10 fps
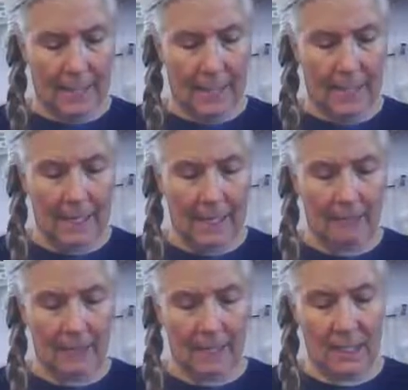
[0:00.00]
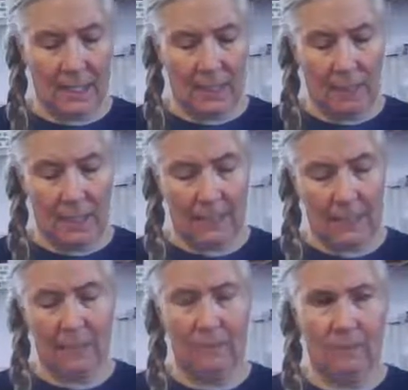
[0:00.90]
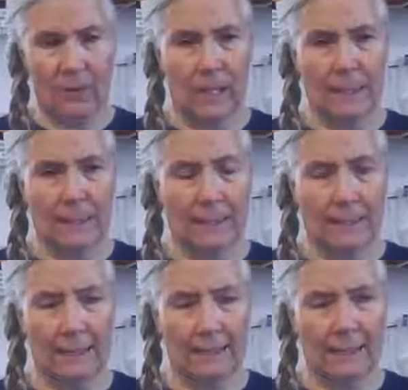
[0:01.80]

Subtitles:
I had left it in a box and forgotten it.